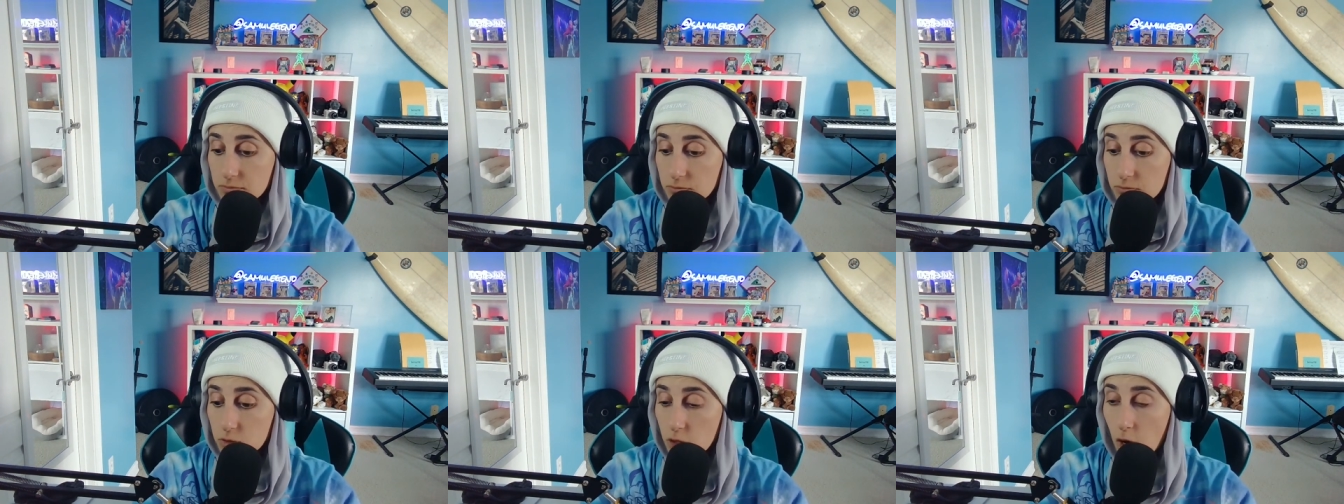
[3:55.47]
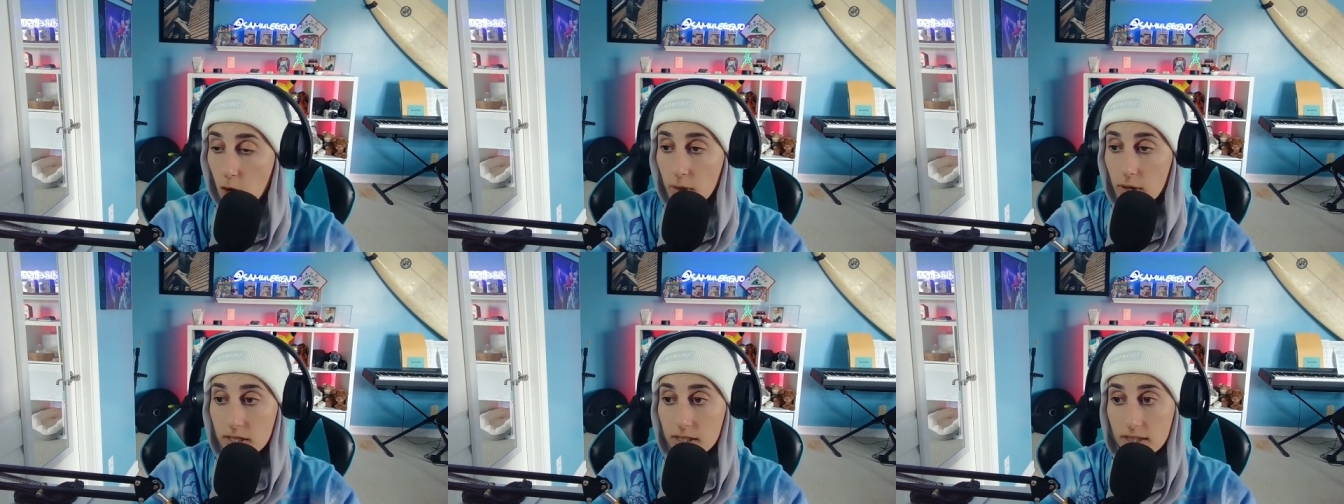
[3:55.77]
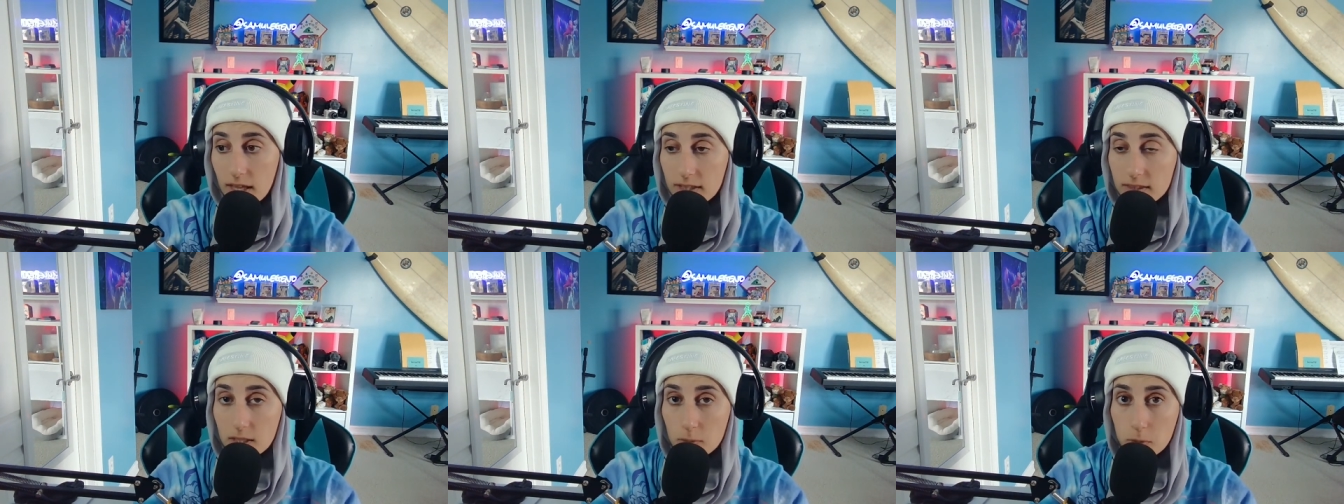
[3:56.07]

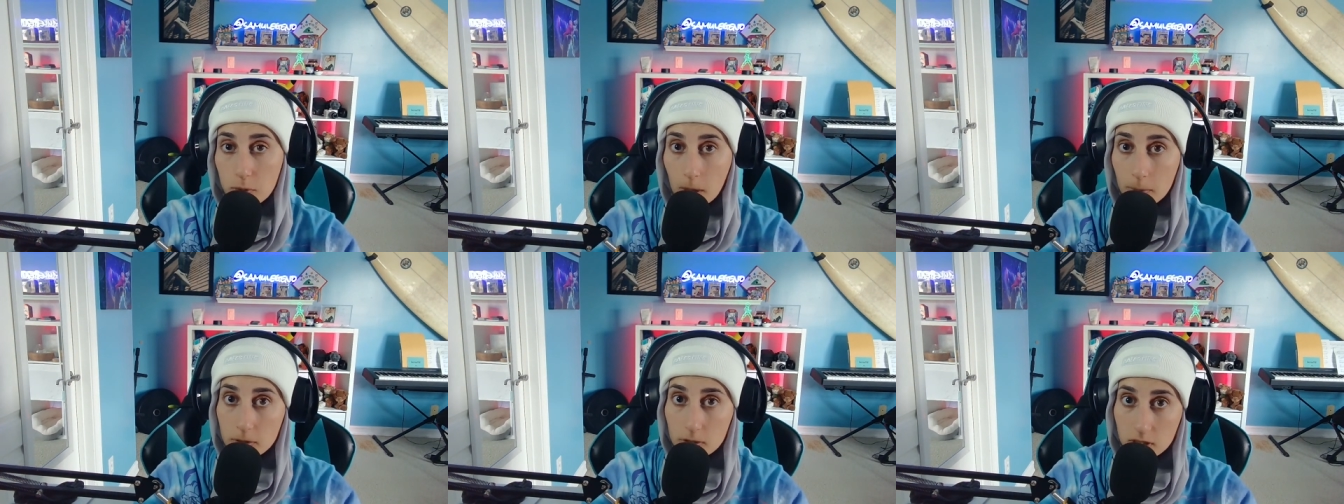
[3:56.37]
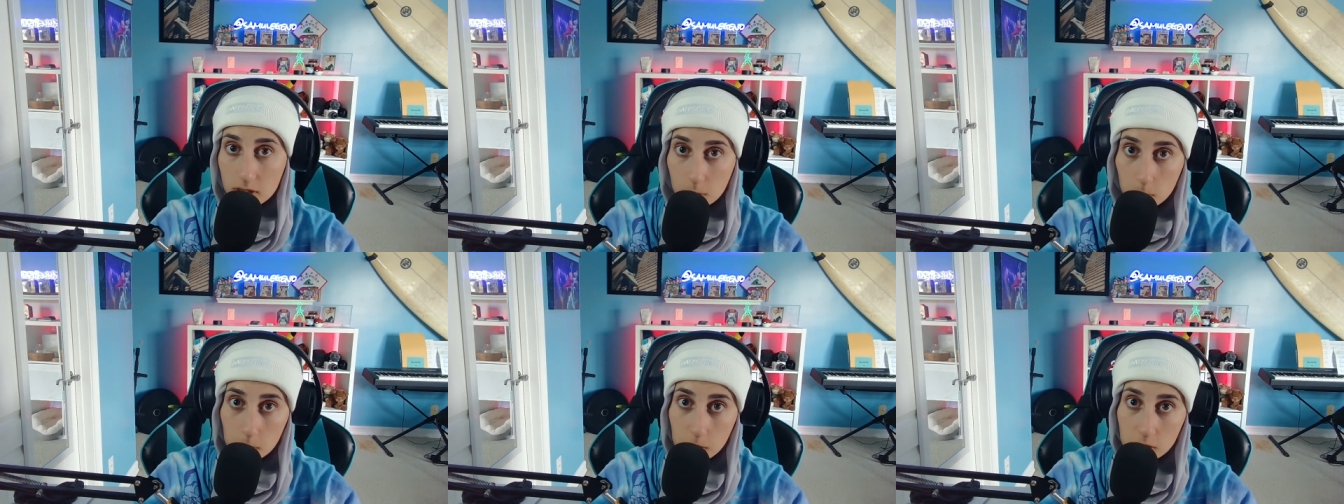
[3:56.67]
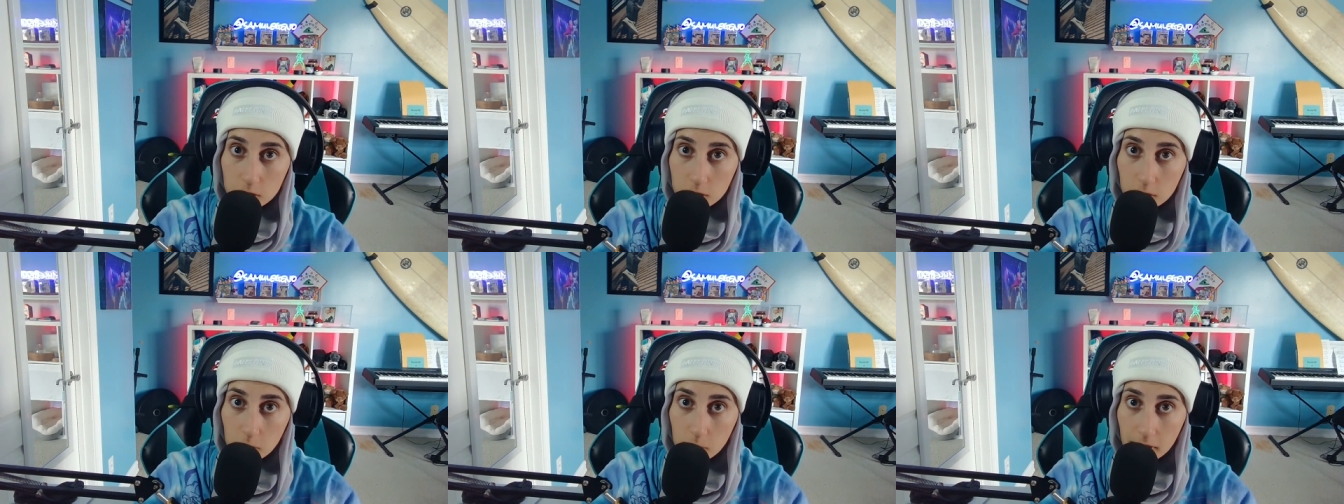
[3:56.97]
knowing that they probably took a
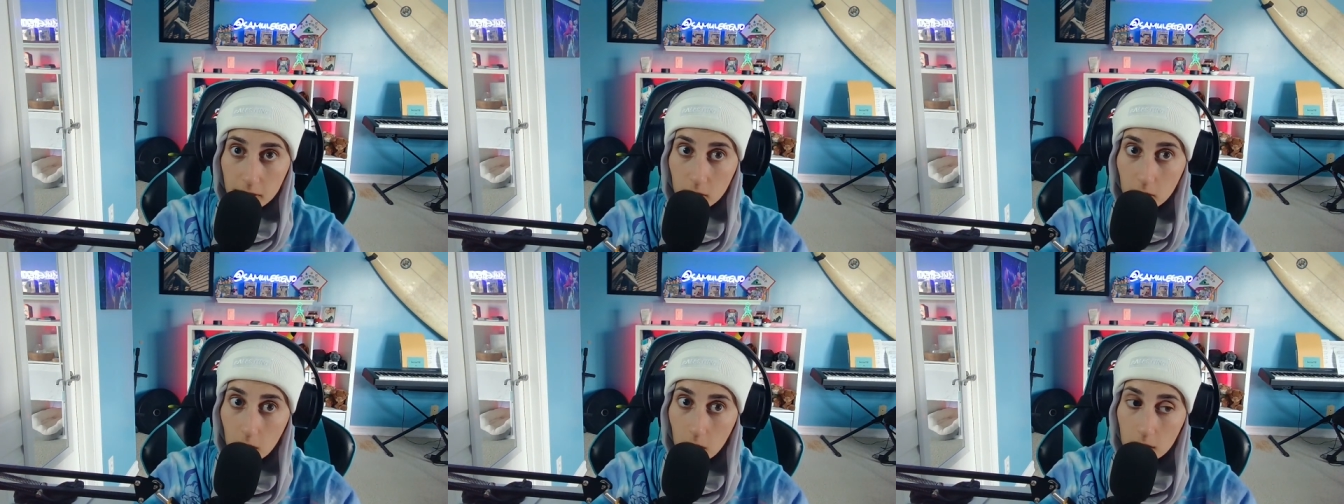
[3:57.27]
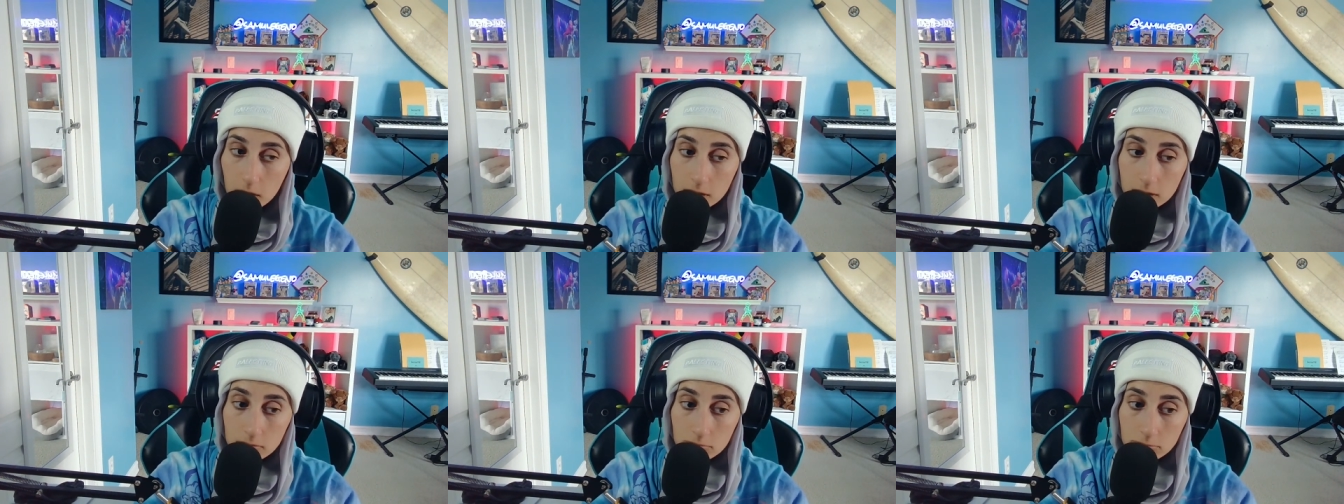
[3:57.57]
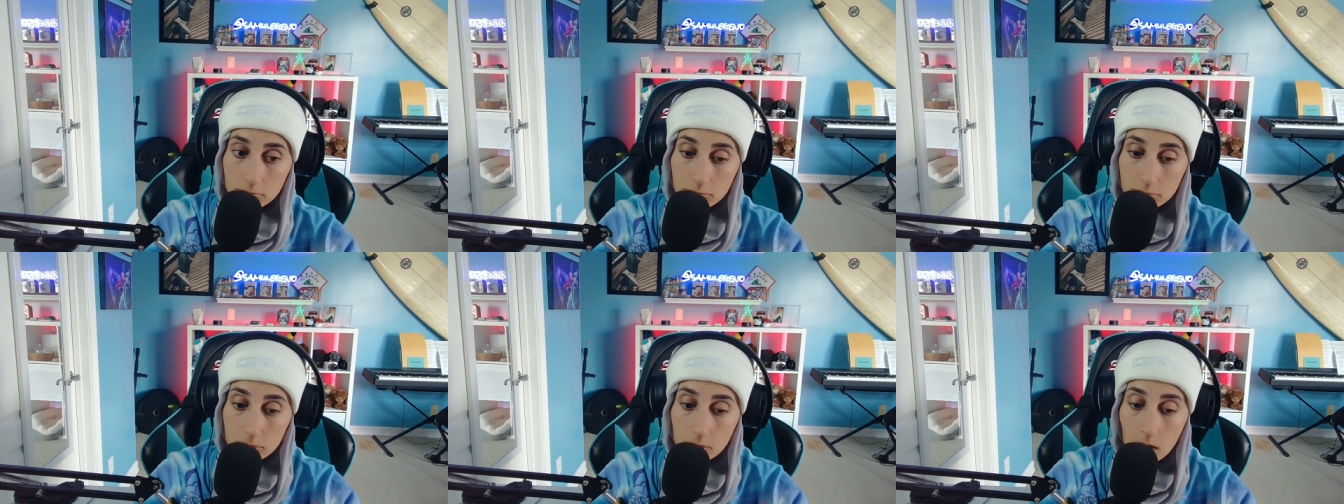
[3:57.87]
picture of my card
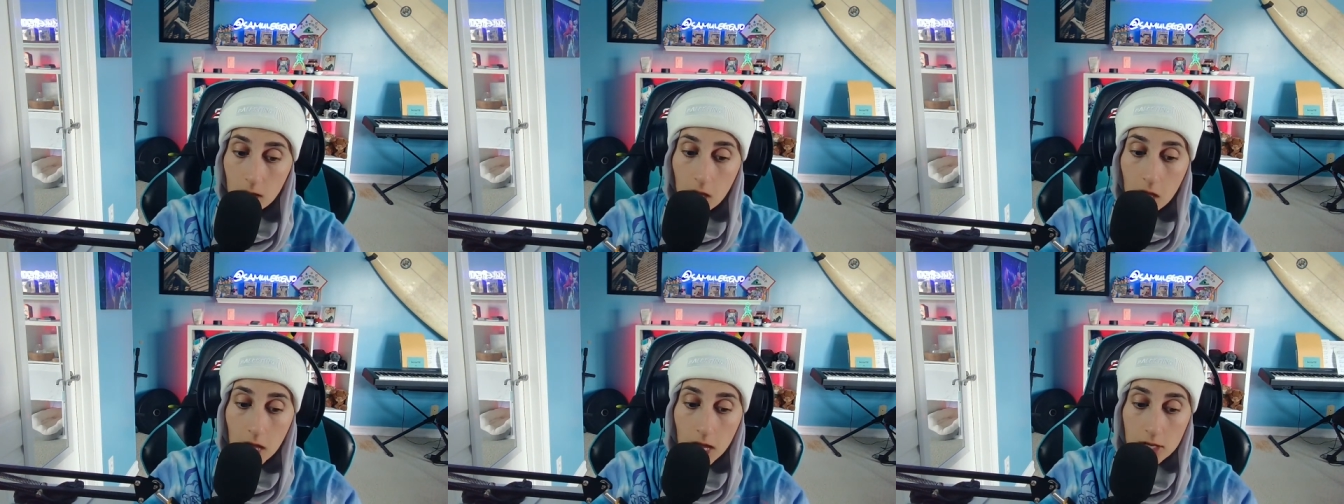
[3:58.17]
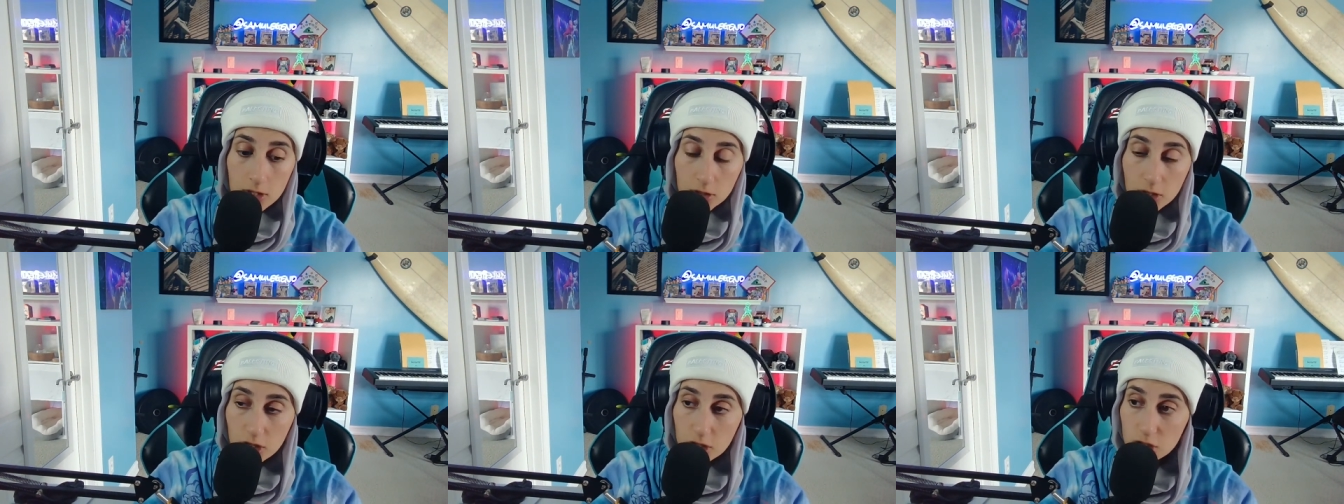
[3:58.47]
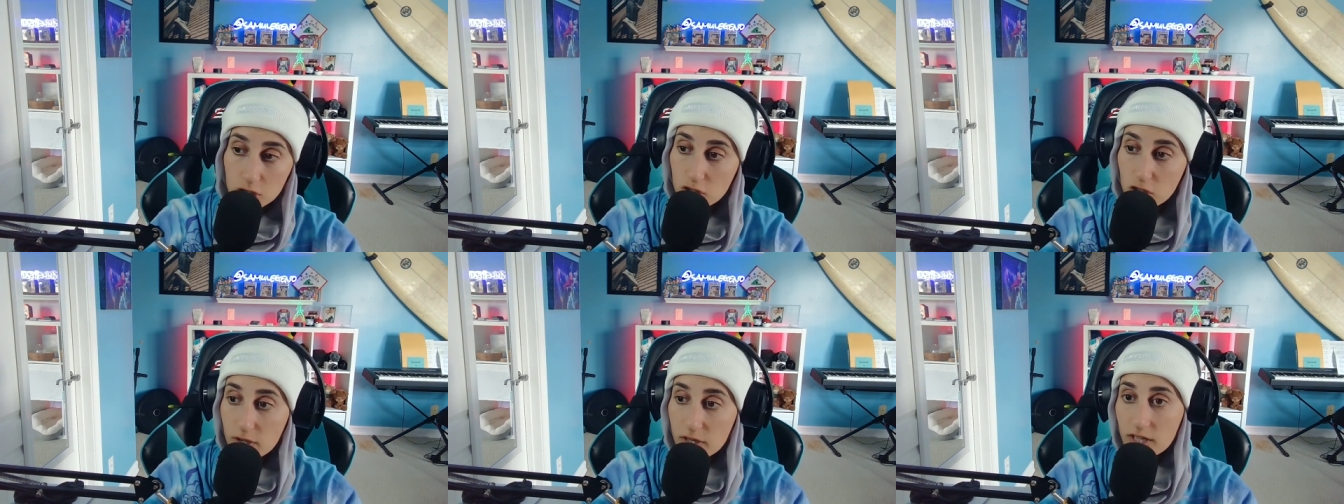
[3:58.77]
and
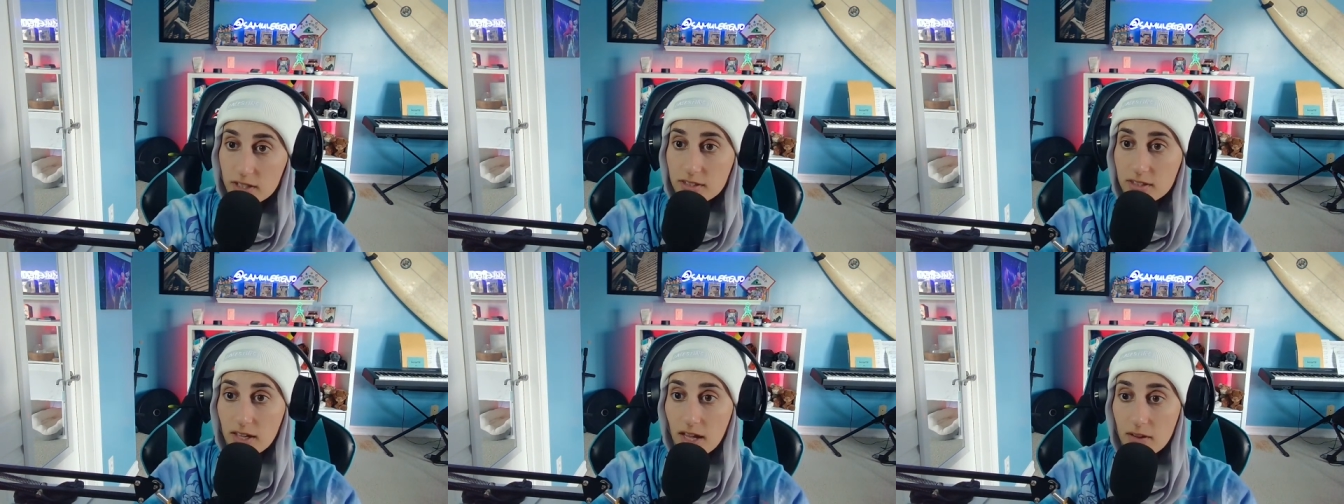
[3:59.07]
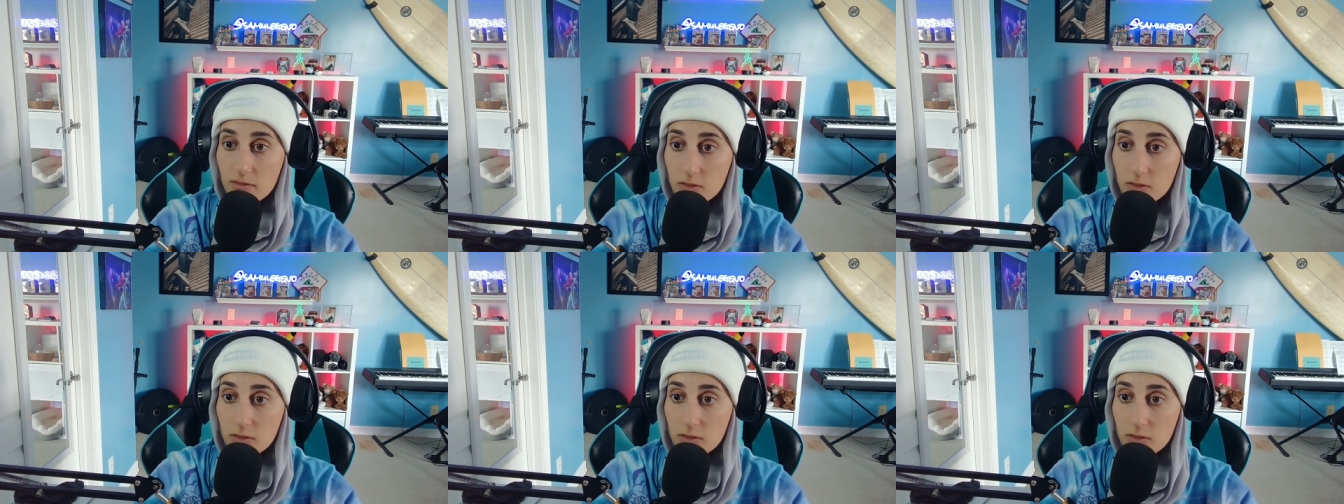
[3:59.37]
started showing it to